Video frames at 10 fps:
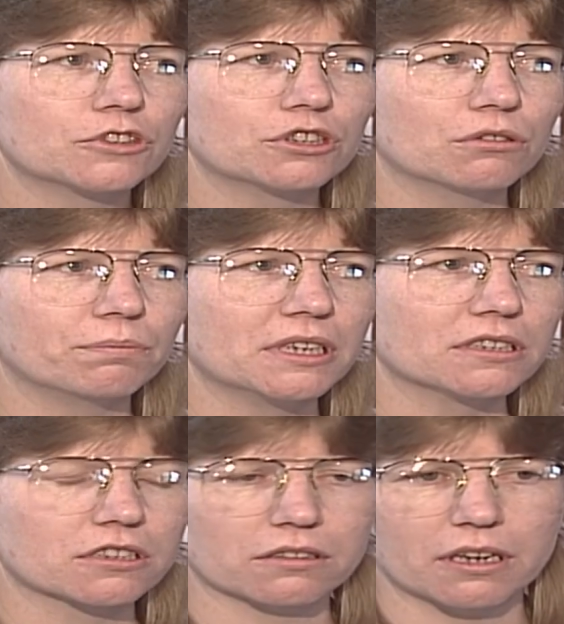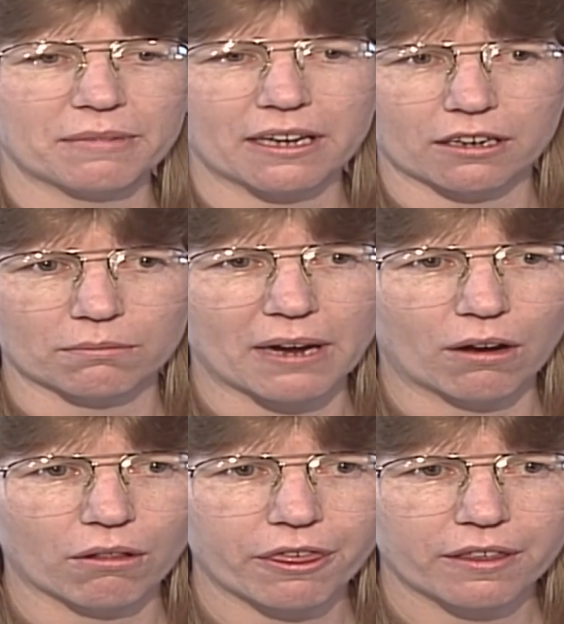She would be scraping at her
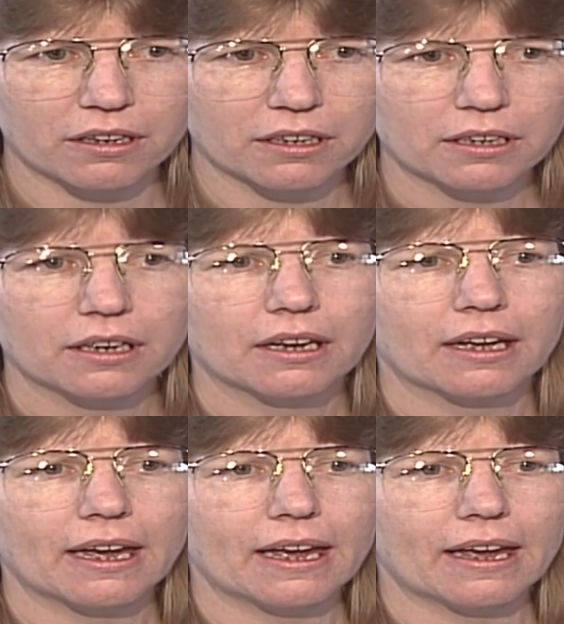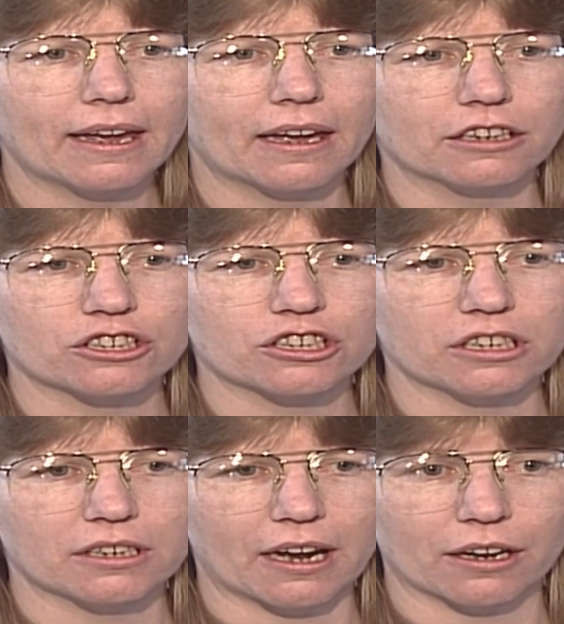mouth, and
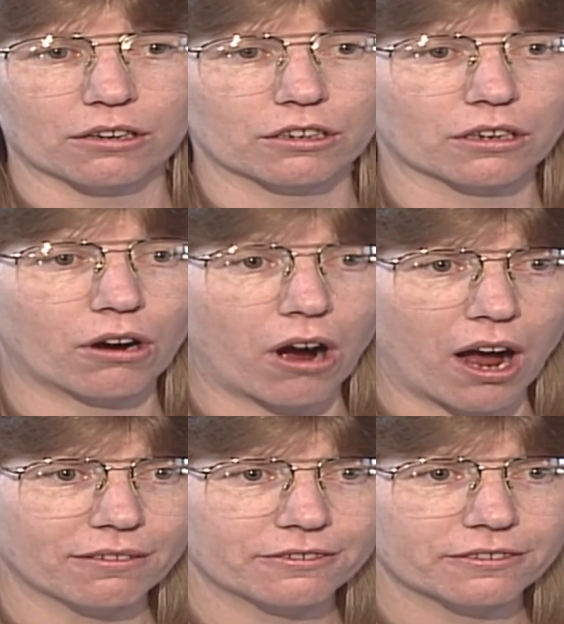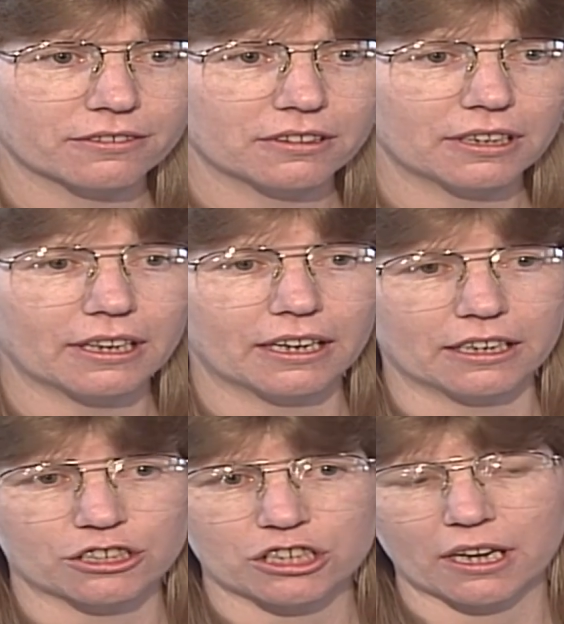she I heard her cough, and
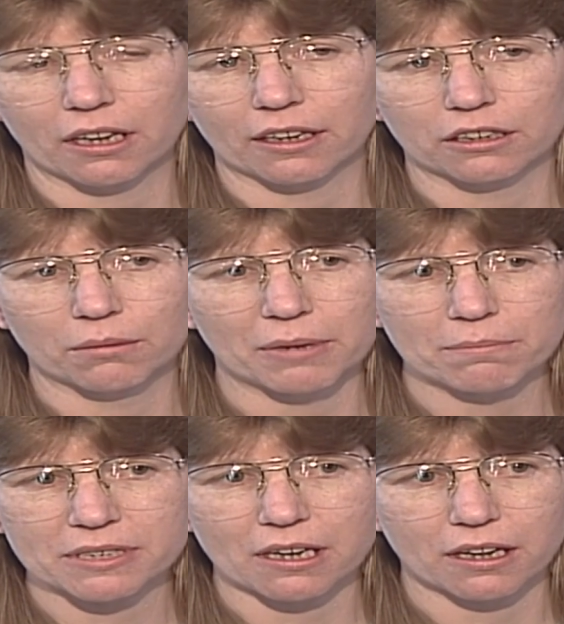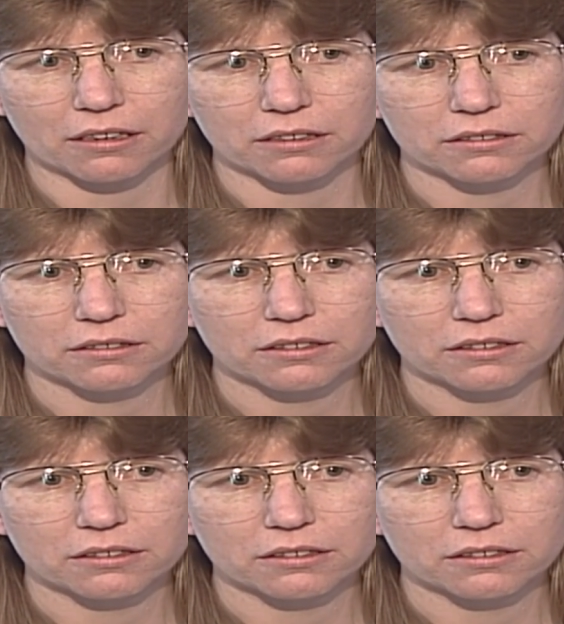then she had like little bumps on her.